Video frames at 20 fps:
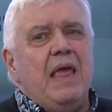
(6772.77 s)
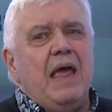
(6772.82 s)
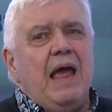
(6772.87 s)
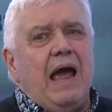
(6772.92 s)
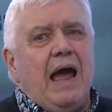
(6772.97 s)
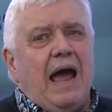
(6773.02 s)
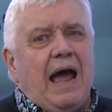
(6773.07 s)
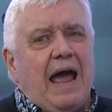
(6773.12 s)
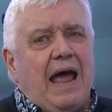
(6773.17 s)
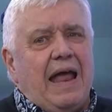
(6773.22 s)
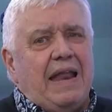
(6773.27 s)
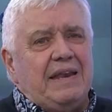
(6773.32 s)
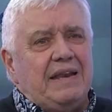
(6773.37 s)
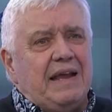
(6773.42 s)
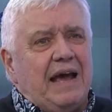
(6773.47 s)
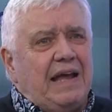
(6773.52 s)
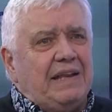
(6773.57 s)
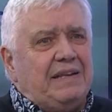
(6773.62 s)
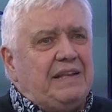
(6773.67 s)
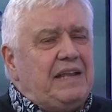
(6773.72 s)
And
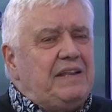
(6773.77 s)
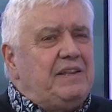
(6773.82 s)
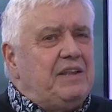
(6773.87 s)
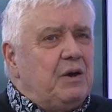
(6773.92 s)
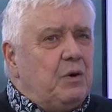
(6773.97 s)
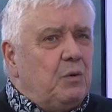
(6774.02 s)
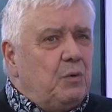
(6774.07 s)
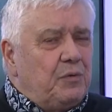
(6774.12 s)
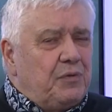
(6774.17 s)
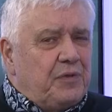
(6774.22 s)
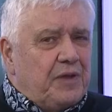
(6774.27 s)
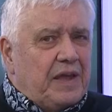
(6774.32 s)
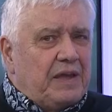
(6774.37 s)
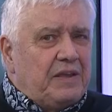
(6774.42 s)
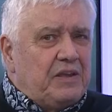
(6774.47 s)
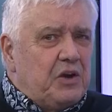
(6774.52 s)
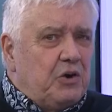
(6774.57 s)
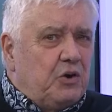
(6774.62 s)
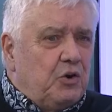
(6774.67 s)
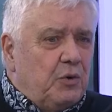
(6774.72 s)
I did the old thing.
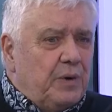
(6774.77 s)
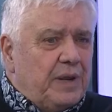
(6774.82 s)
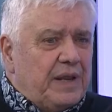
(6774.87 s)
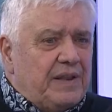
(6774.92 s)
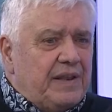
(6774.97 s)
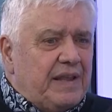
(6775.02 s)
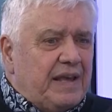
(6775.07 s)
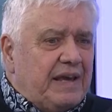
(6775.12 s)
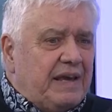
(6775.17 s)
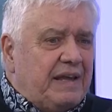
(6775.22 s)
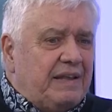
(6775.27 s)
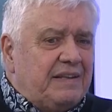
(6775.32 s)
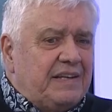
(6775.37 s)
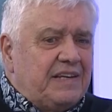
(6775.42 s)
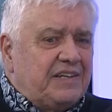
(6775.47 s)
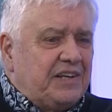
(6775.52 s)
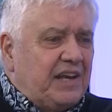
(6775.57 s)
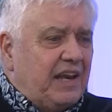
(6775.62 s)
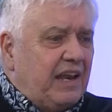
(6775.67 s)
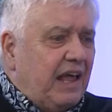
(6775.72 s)
You go in there and they
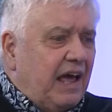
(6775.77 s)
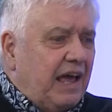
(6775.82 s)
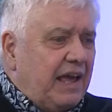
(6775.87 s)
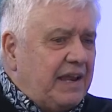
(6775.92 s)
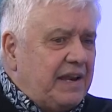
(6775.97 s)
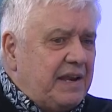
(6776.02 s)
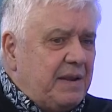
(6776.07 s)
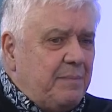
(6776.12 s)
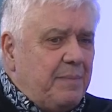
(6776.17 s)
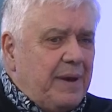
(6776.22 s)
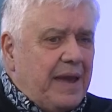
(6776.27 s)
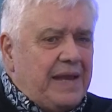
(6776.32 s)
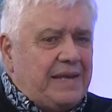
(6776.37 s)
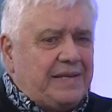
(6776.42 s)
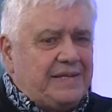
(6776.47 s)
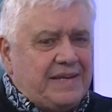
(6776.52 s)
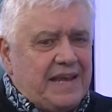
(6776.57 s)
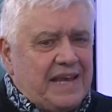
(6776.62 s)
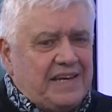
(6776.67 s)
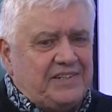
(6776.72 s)
say, lie in the bed,
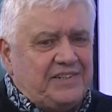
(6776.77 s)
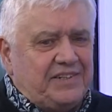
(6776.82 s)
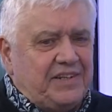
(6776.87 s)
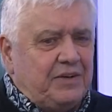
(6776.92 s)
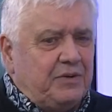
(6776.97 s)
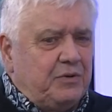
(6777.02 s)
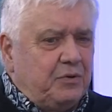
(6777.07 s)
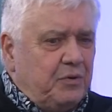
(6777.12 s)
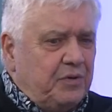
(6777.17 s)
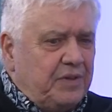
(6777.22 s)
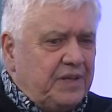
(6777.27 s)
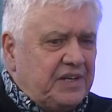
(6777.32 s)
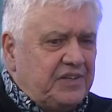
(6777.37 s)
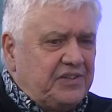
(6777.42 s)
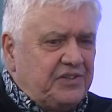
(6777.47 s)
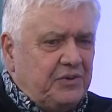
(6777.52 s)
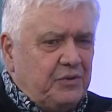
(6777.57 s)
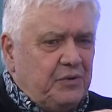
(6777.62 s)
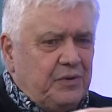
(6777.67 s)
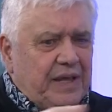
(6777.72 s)
test it, do this,
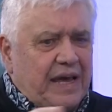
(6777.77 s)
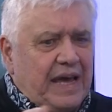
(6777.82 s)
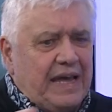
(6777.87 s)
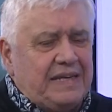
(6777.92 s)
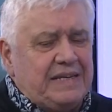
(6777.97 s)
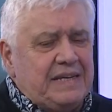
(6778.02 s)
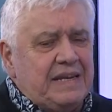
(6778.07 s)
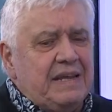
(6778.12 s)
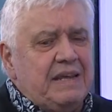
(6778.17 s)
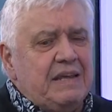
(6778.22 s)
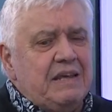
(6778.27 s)
do that.